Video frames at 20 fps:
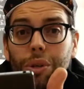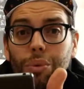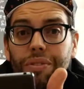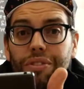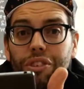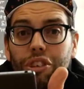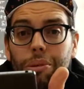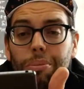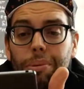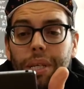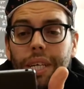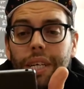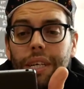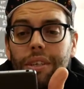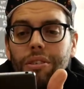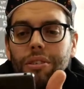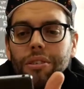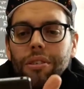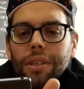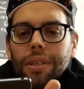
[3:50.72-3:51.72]
with
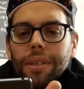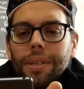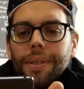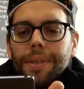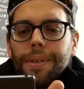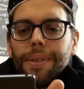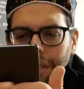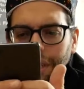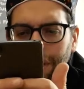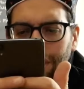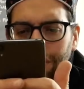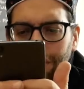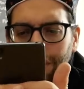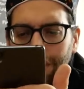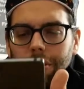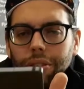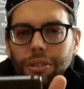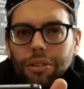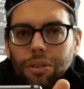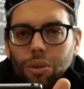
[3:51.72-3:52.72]
GPS. Go,
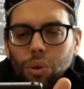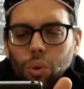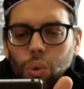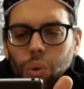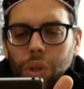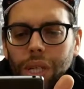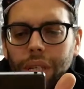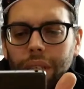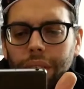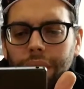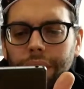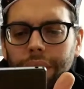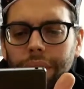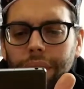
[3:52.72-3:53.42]
that's all done.